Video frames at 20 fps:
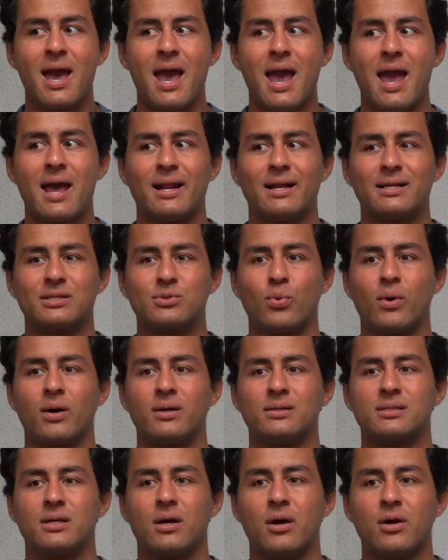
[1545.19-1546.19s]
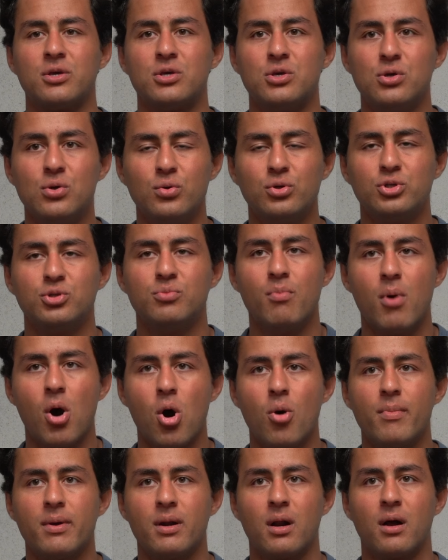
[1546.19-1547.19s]
and as well as a huge
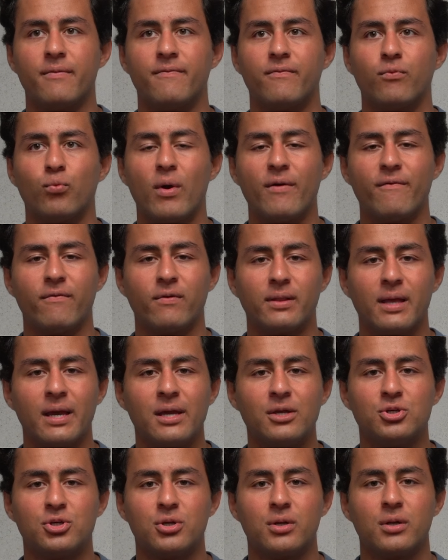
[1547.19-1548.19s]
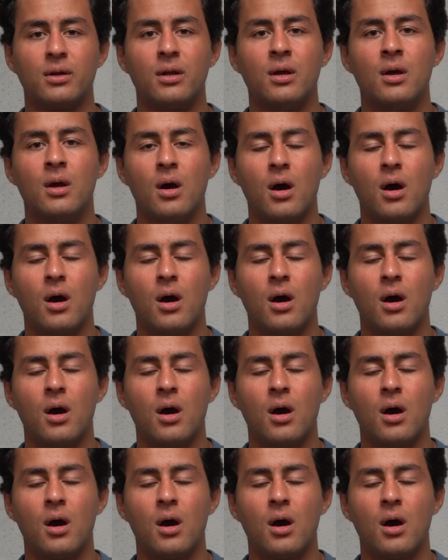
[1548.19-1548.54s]
moment of revelation